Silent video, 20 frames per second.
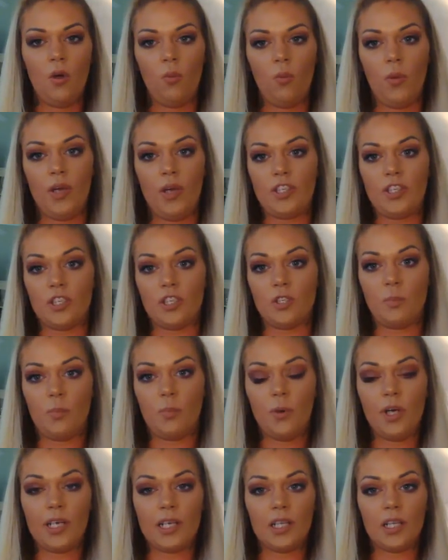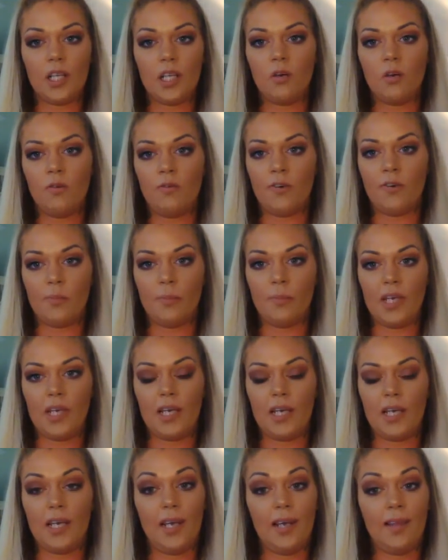which is pretty low for
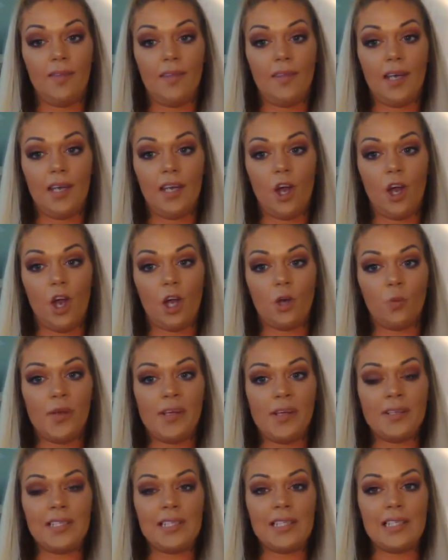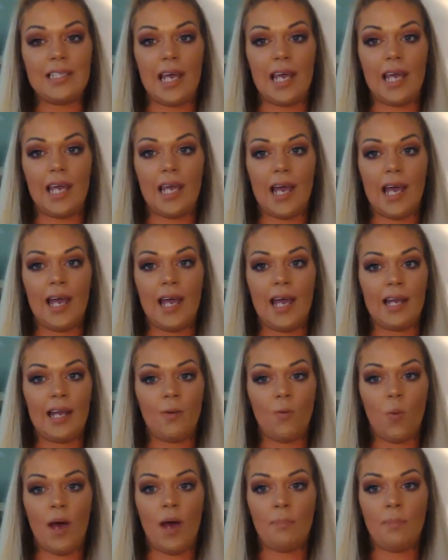me. And then on Wednesday, I had a
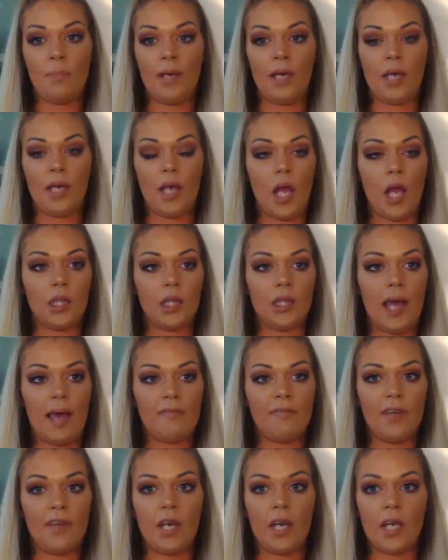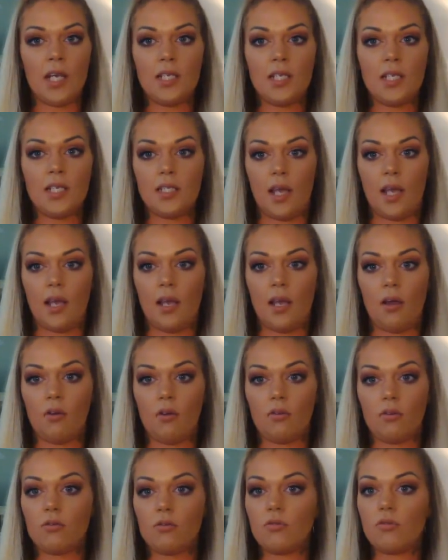whopping 11
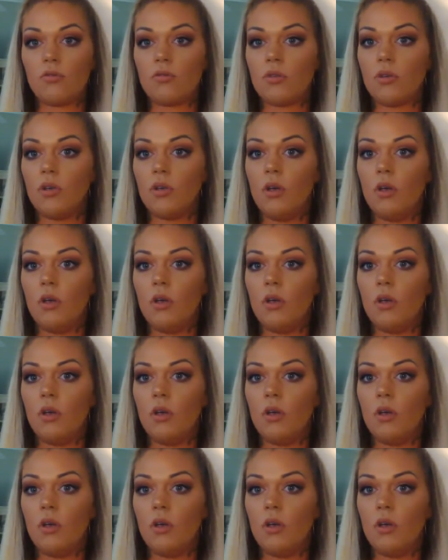sales.